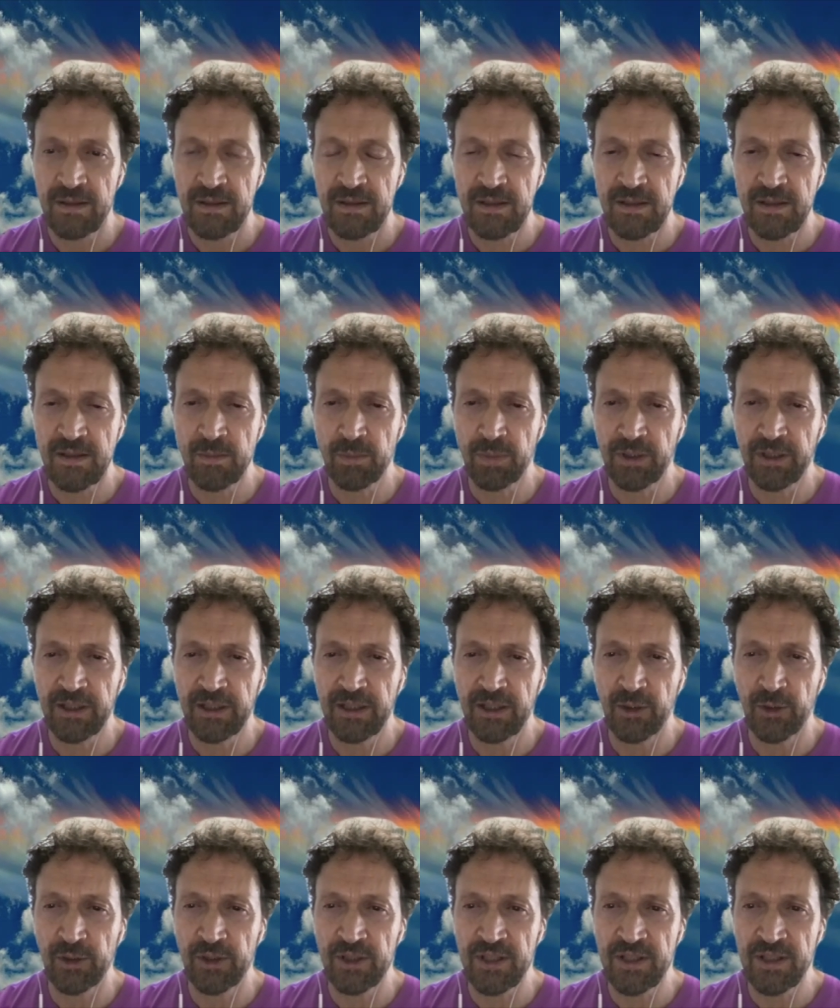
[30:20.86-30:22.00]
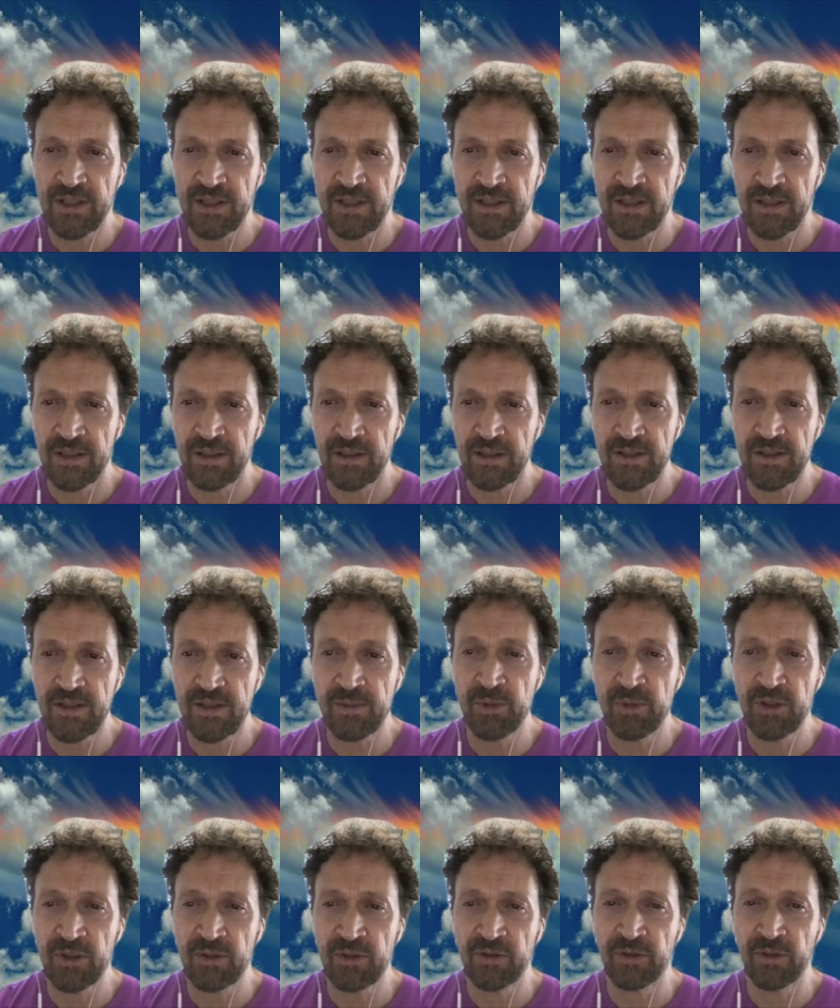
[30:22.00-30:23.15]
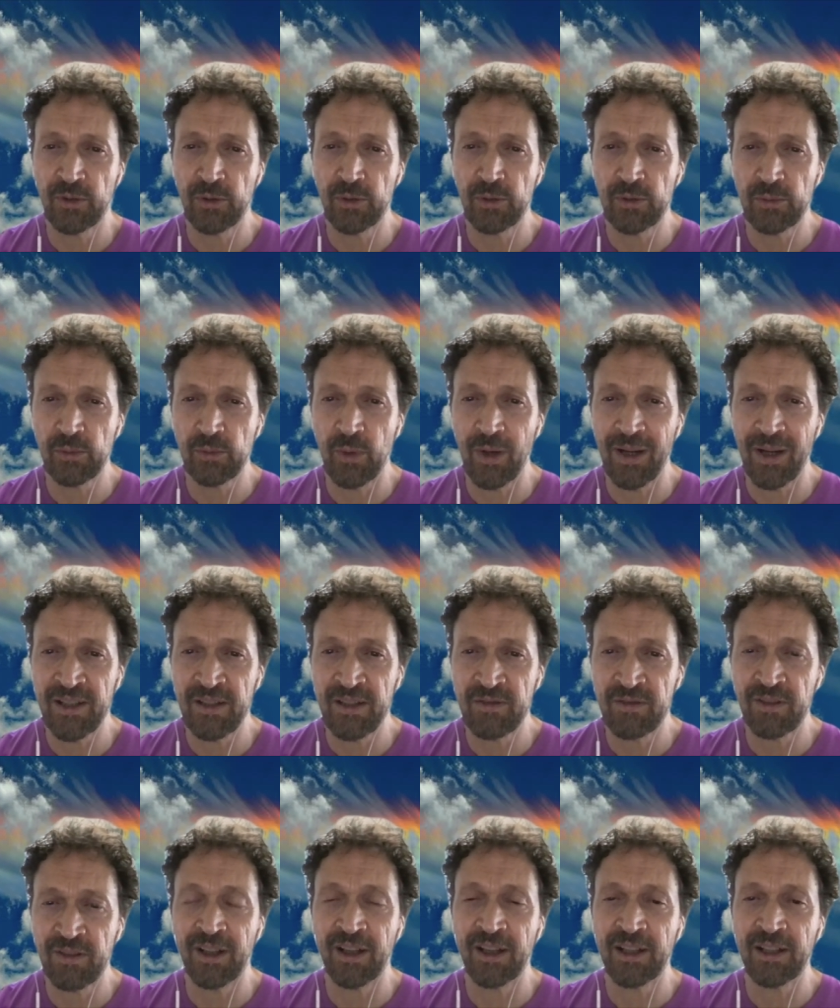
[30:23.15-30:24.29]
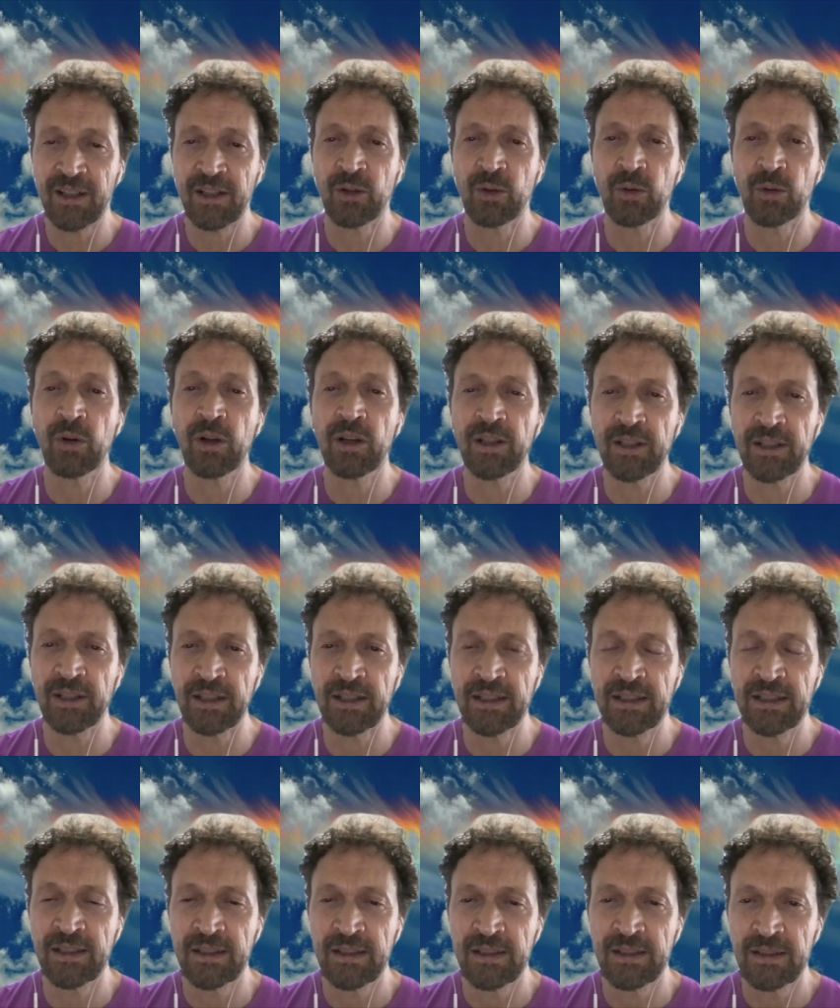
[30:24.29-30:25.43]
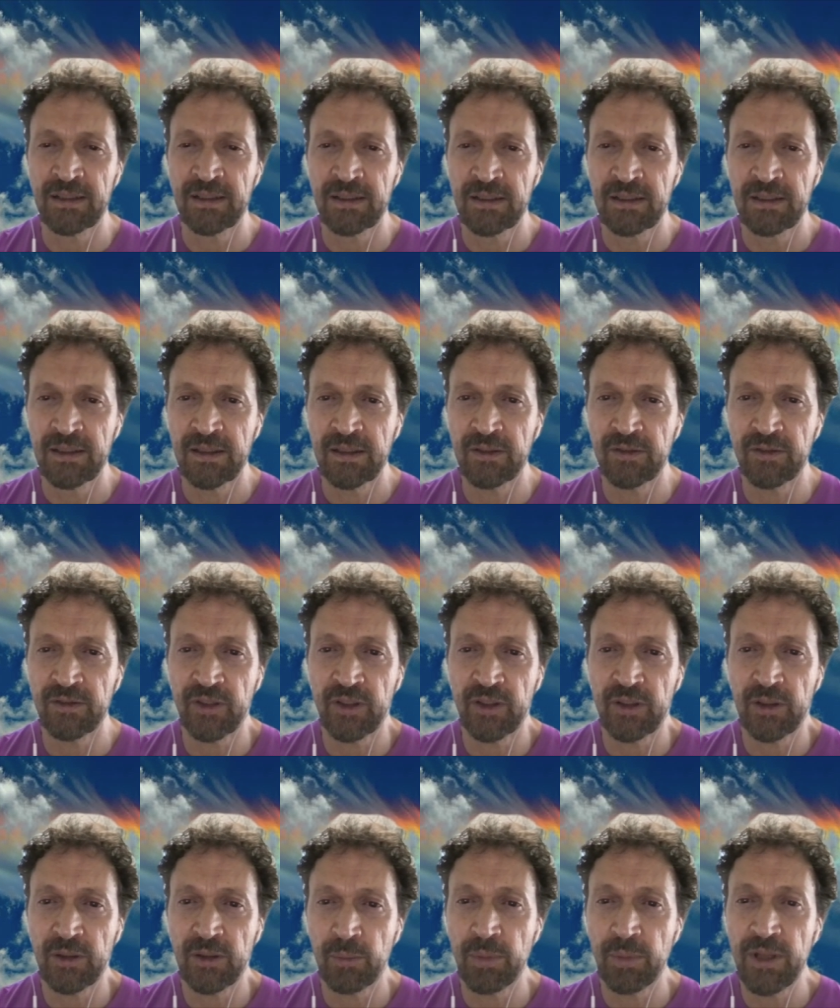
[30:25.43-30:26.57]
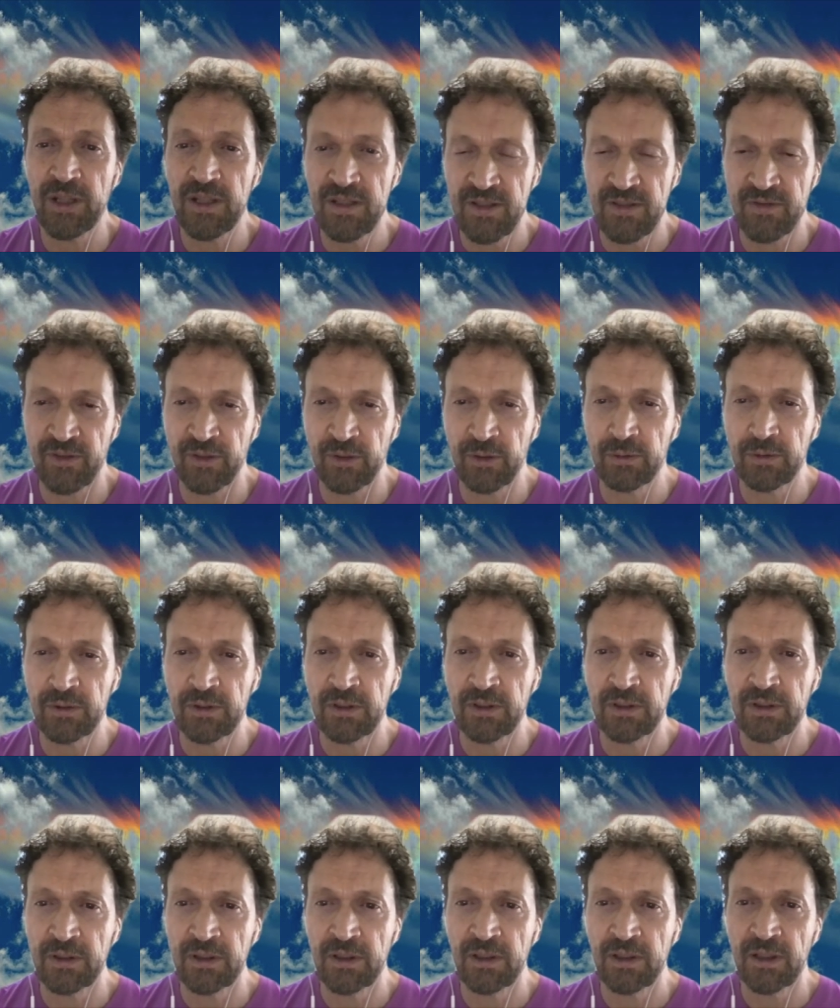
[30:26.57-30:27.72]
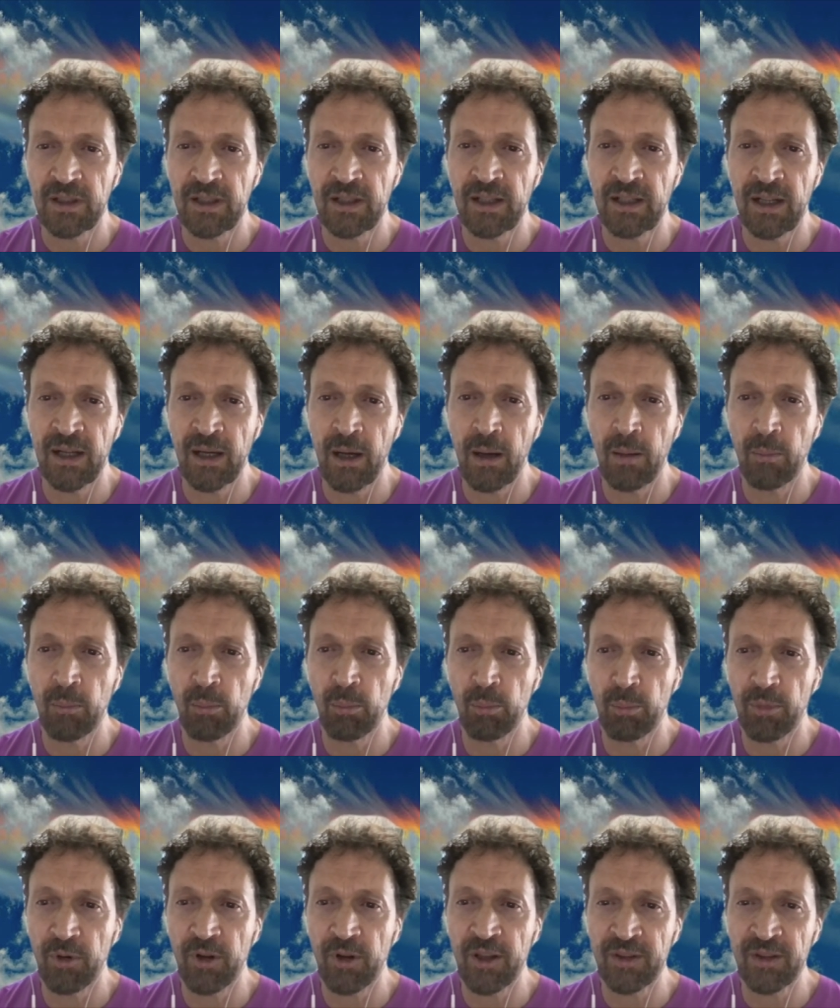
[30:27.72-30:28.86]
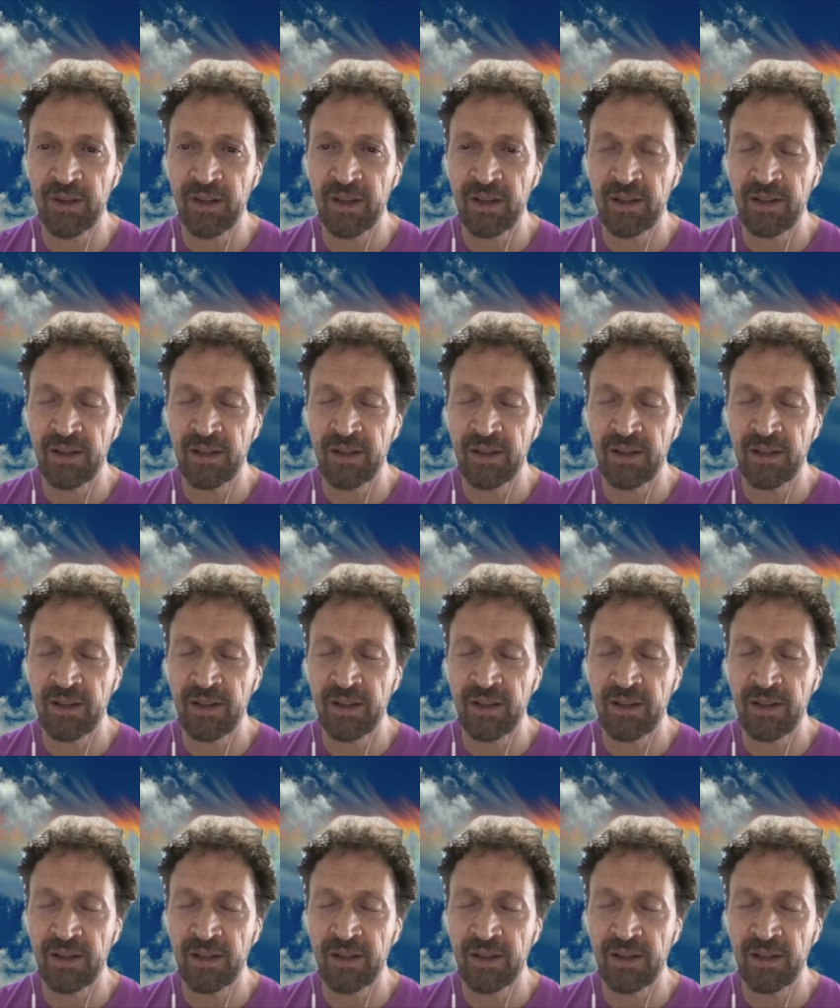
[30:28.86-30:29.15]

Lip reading: Simply notice this beautiful wave-like quality of the peaceful, calm breath.